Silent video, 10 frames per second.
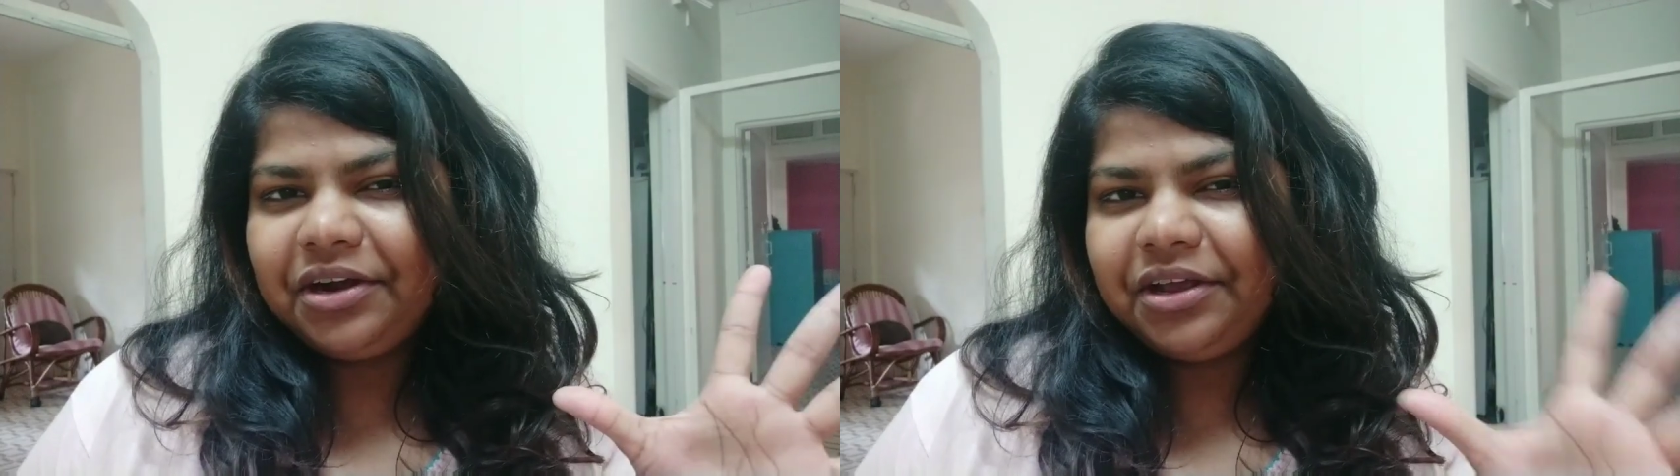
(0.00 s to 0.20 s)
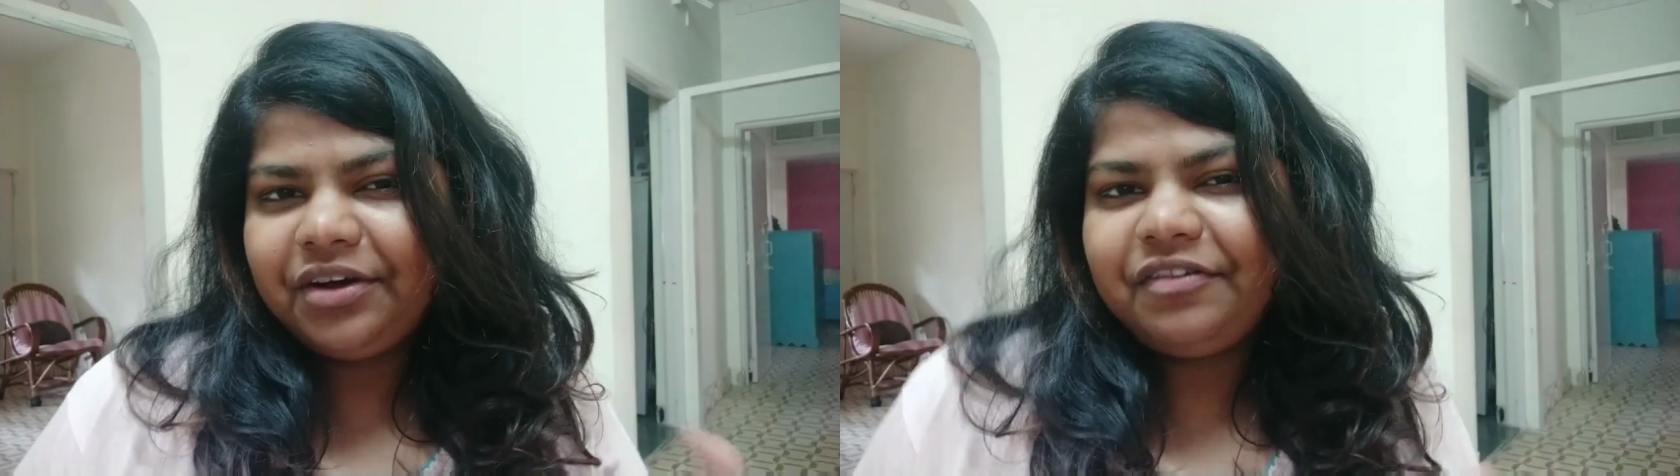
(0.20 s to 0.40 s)

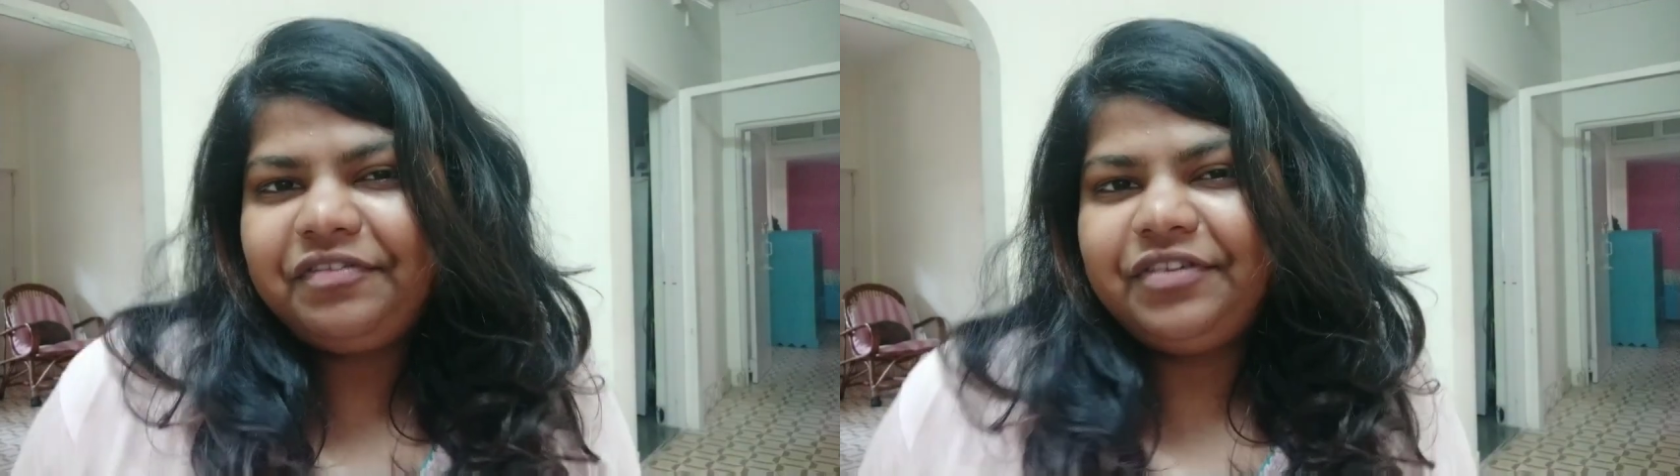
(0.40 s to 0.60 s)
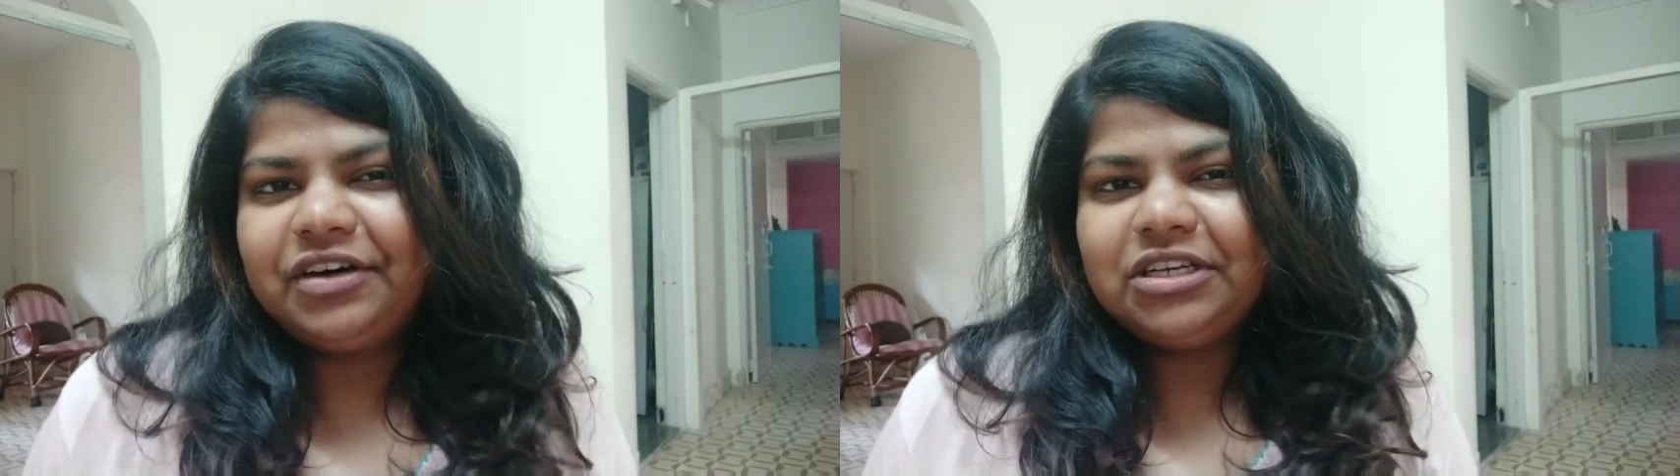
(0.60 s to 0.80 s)
ear
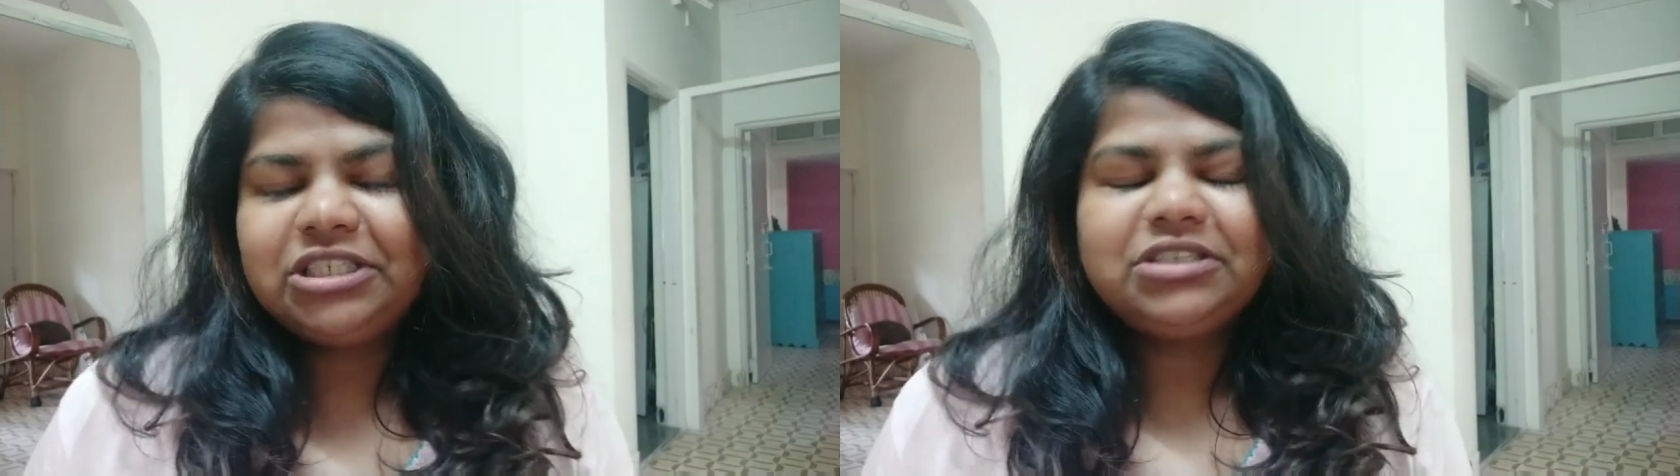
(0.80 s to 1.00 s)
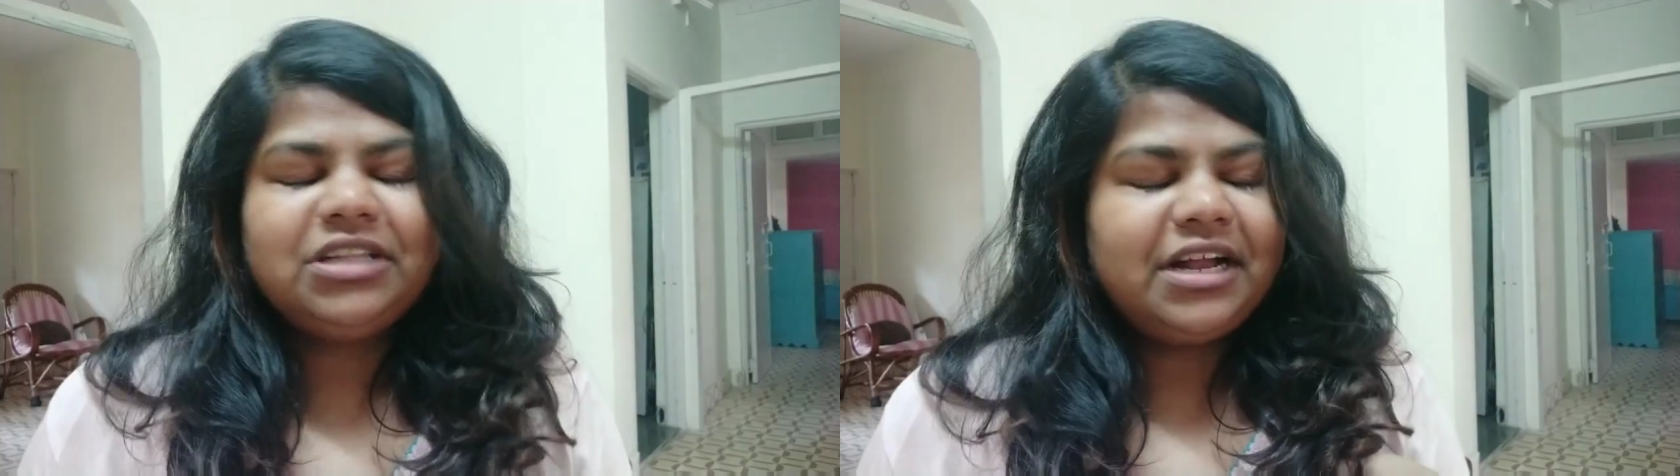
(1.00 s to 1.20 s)
first
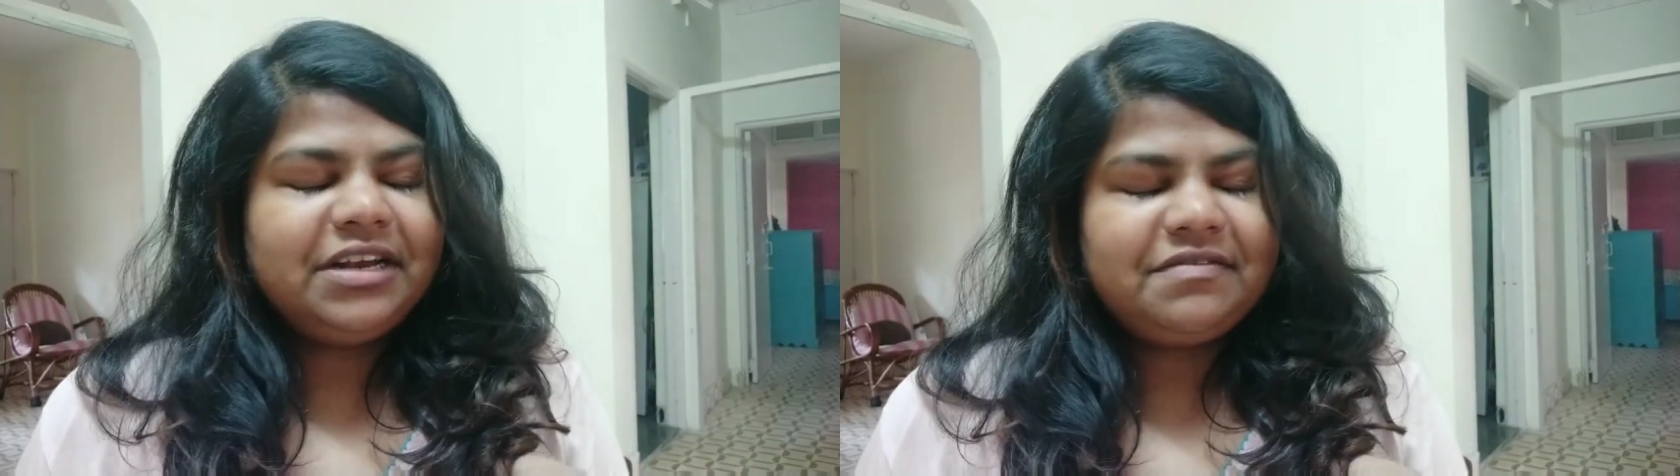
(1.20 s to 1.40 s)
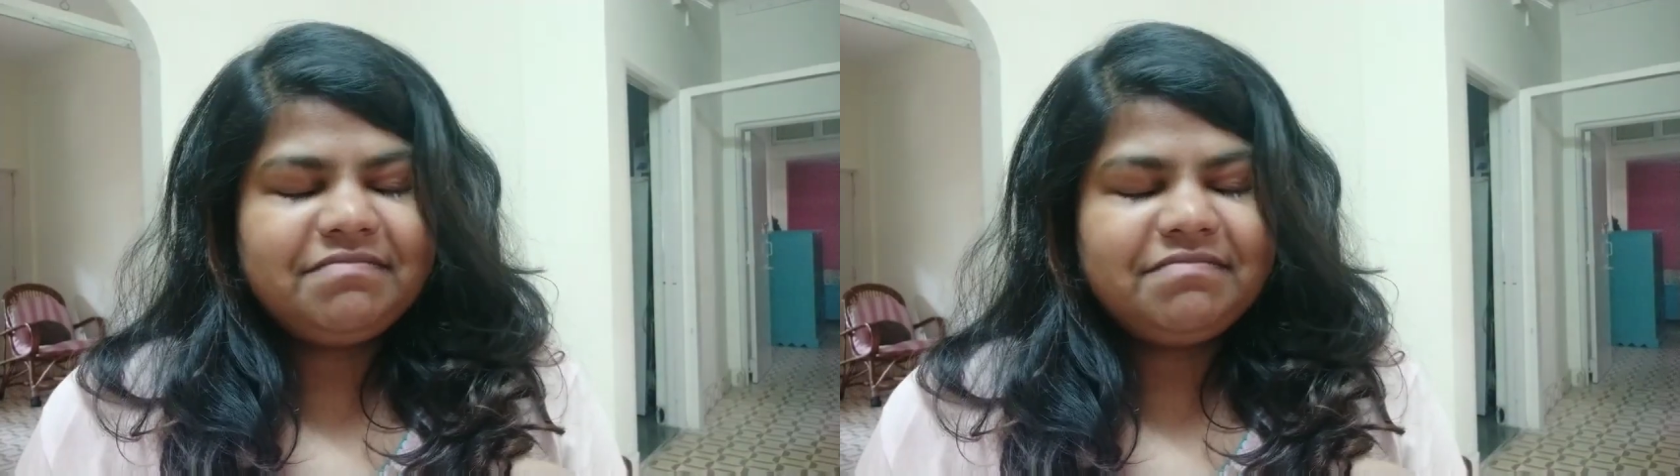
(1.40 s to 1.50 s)
so that